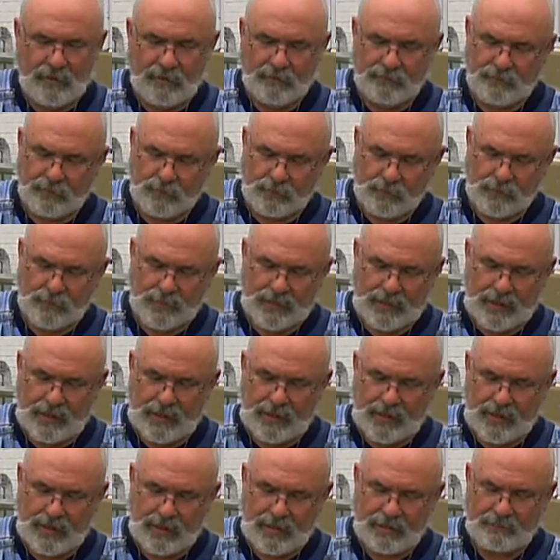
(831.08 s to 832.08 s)
for
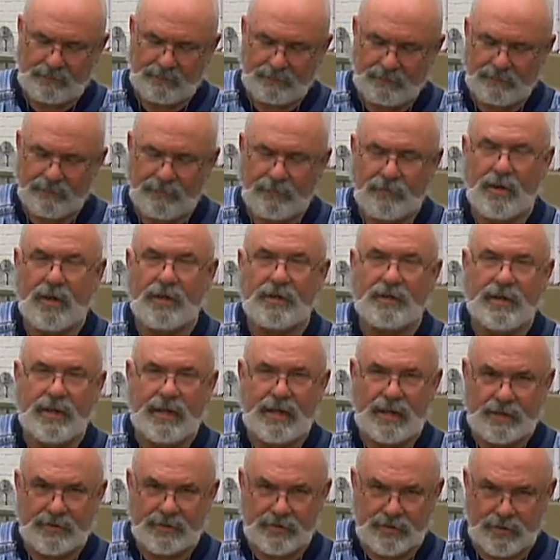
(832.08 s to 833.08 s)
the front
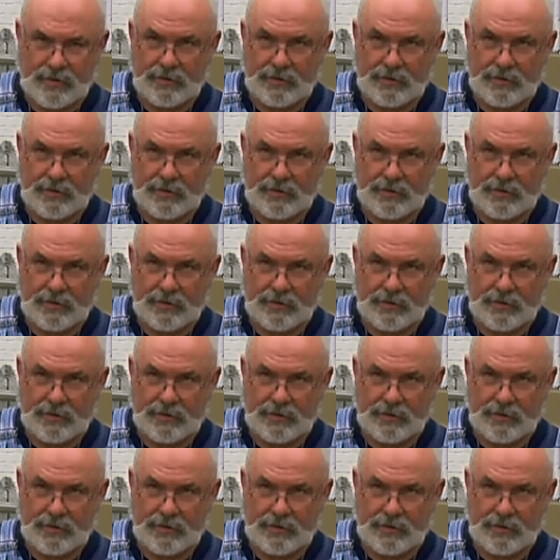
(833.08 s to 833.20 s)
disc.